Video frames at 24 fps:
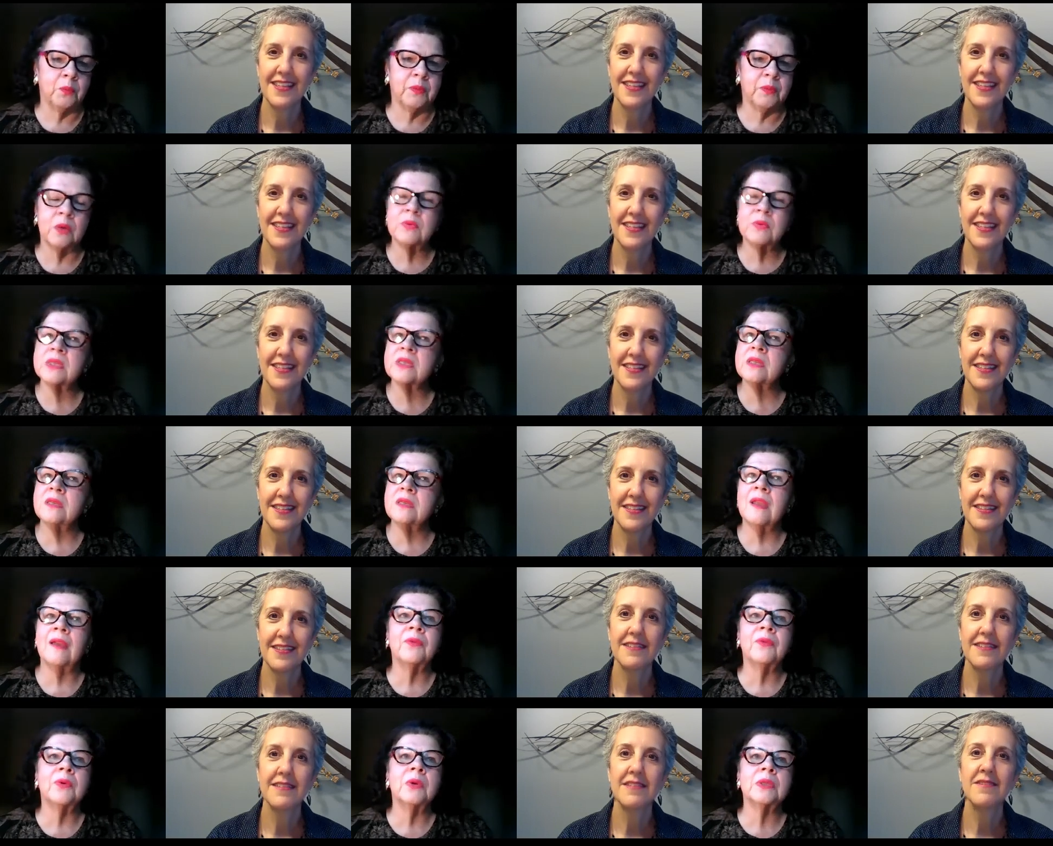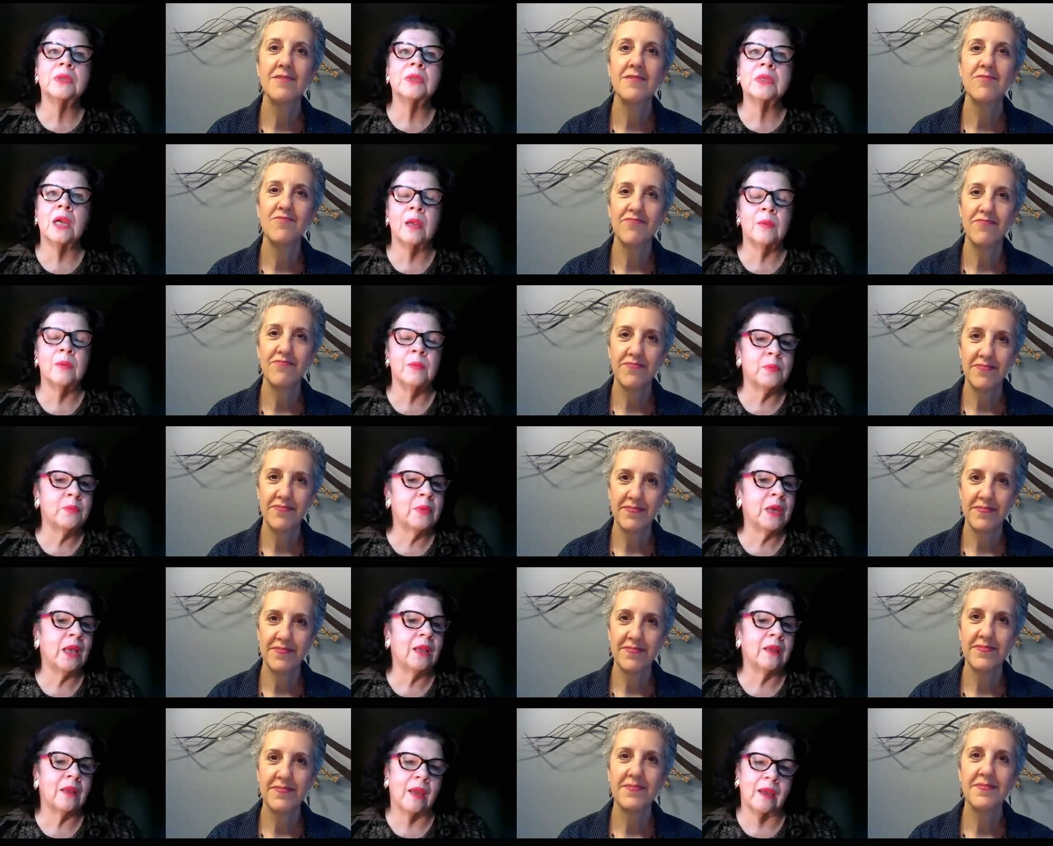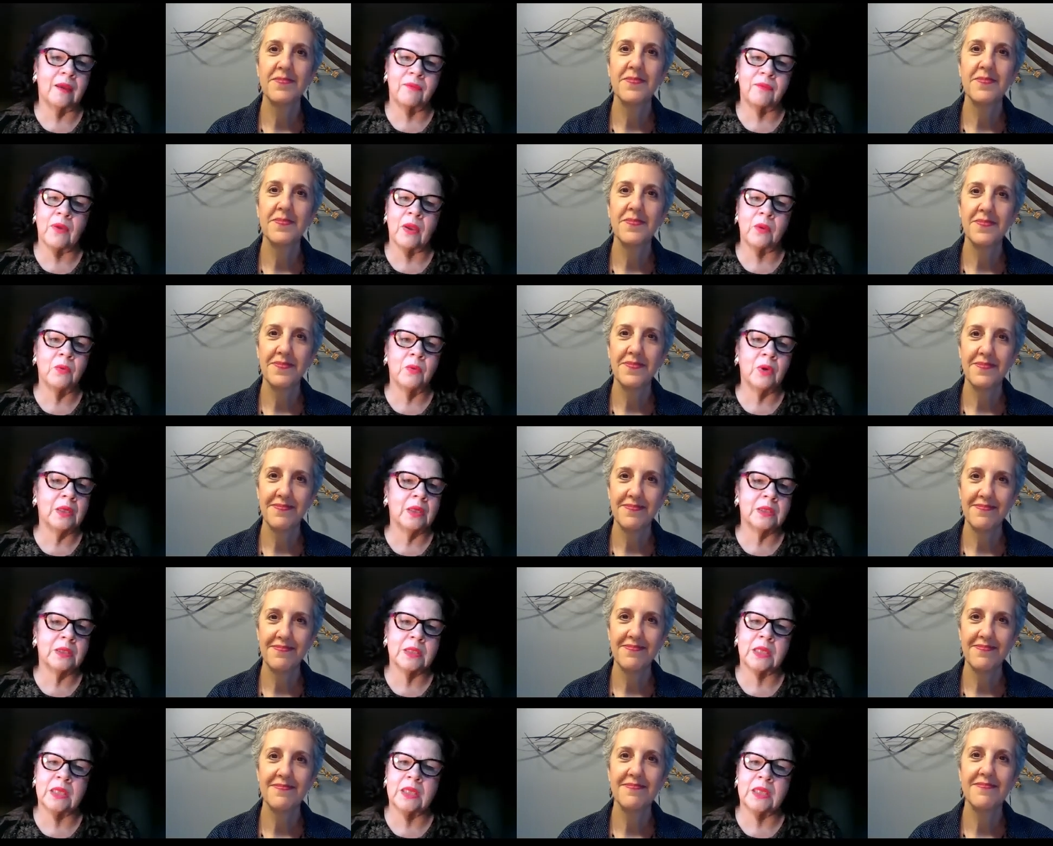Speaker 1: There was never a time in my life I
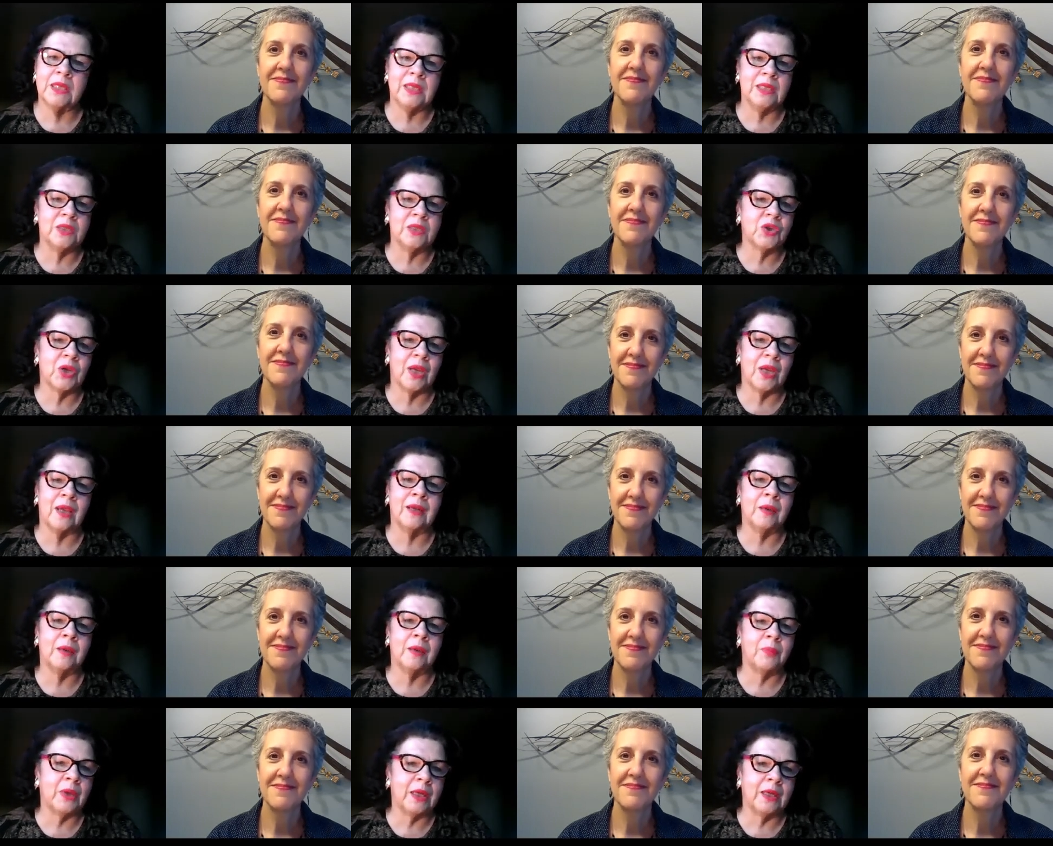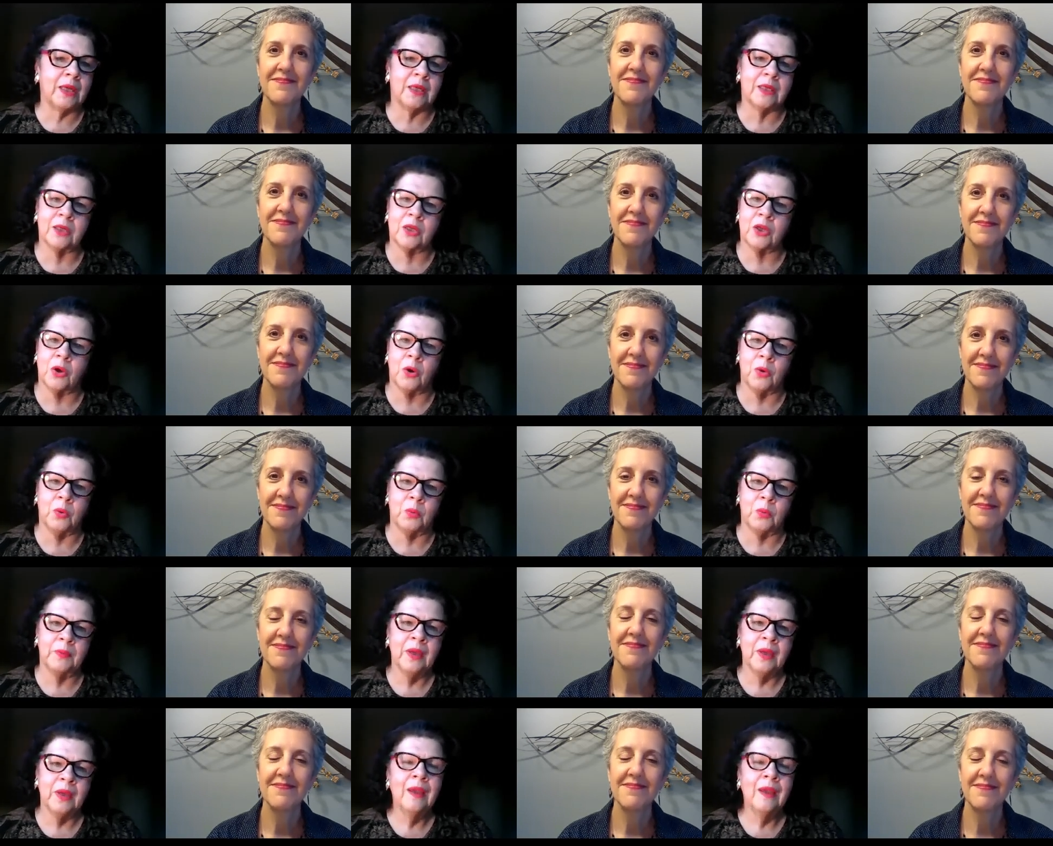wanted to teach anybody to cope.